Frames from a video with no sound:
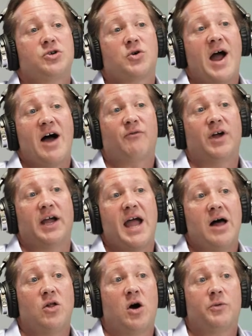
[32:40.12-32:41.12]
traffic.
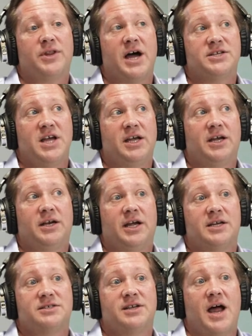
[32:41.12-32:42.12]
How long would that take you to
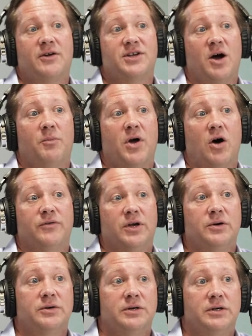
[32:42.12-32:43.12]
get to downtown Bellevue?